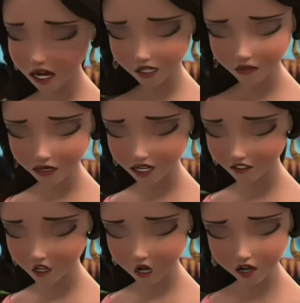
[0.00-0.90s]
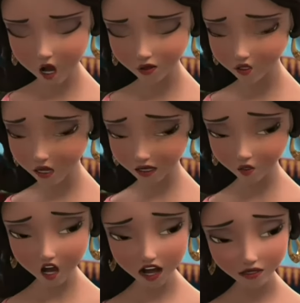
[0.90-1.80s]
This will be the first year we've done it
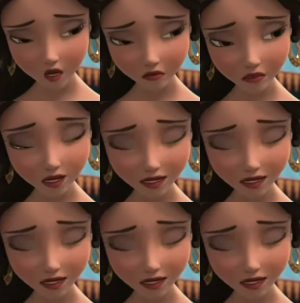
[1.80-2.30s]
without them.